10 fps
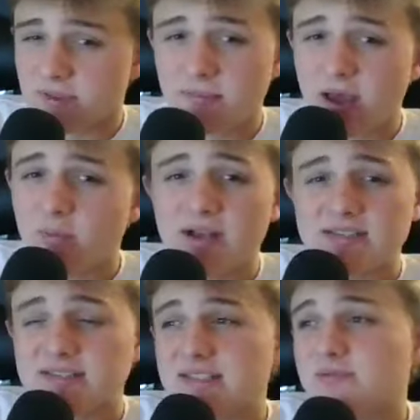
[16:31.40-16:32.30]
The Mountain
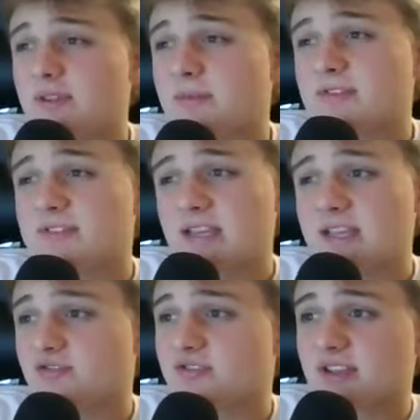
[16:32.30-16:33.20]
West is one of the most
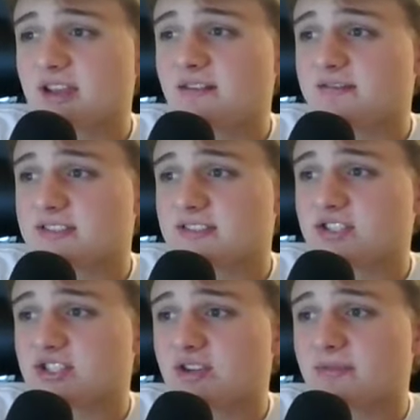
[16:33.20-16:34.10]
interesting conferences
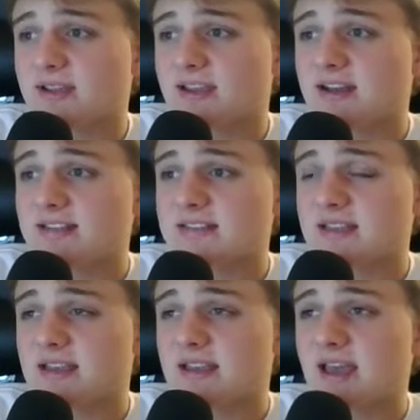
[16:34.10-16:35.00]
this year because
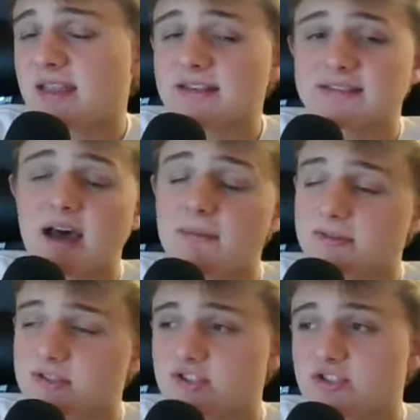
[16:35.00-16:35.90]
at the top
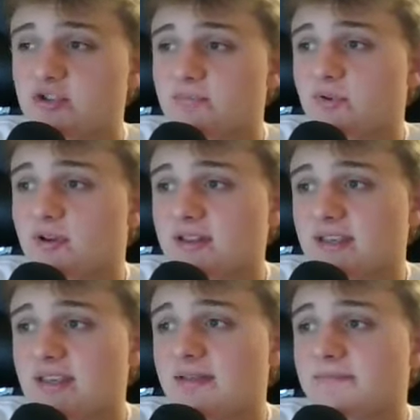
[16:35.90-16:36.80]
it's super
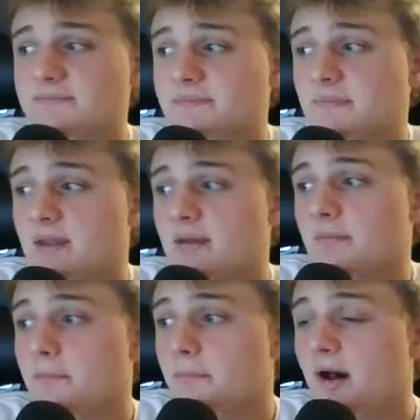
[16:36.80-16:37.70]
elite,
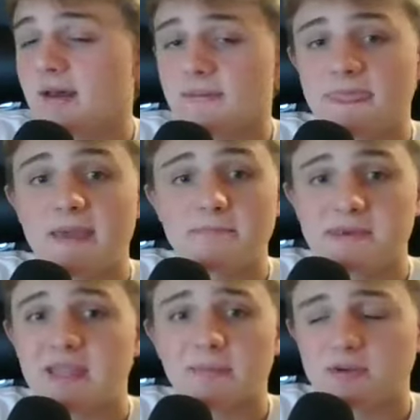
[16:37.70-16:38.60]
but they
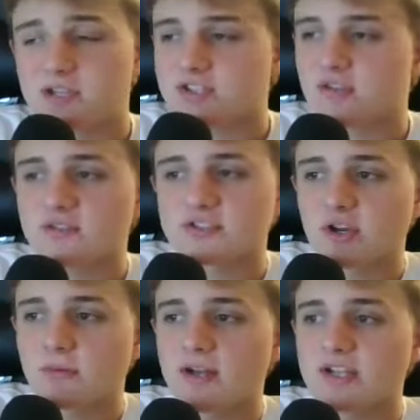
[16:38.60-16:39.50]
beat up on each other
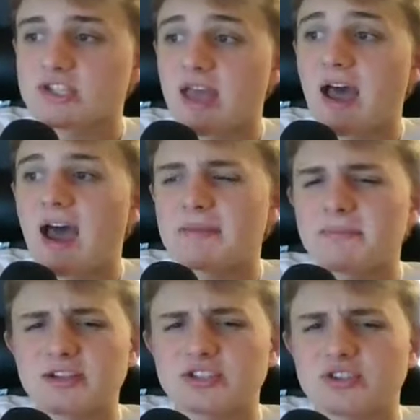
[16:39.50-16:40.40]
so much that I'm
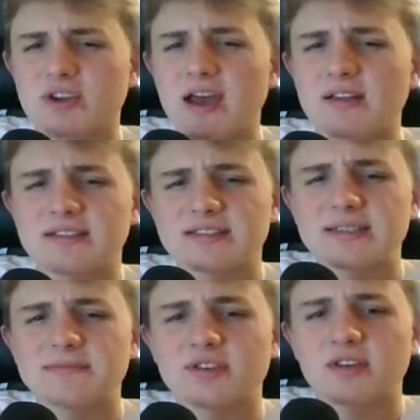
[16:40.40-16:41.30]
not sure how these
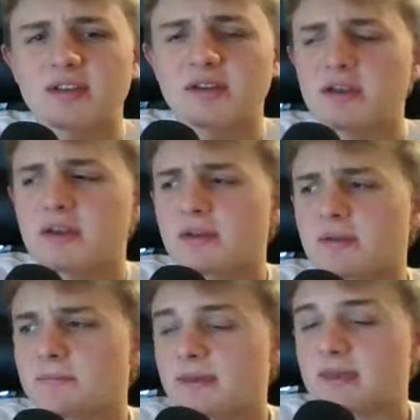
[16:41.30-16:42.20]
teams are gonna
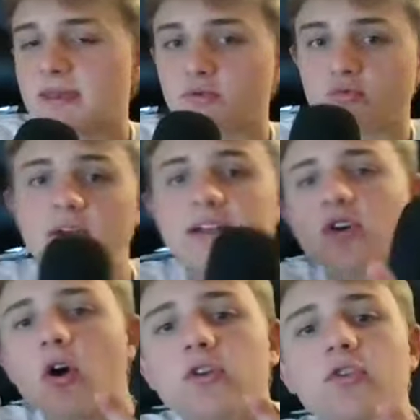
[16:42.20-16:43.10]
be. It's
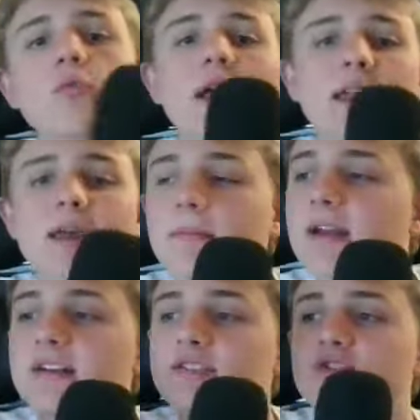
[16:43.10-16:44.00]
hard to rank them
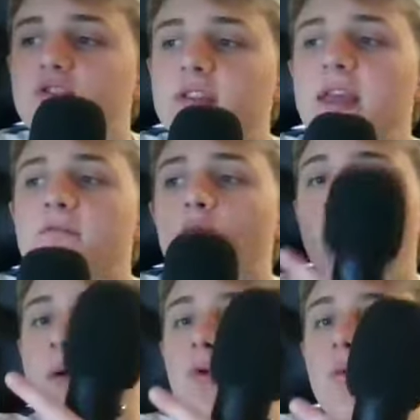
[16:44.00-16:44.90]
because they one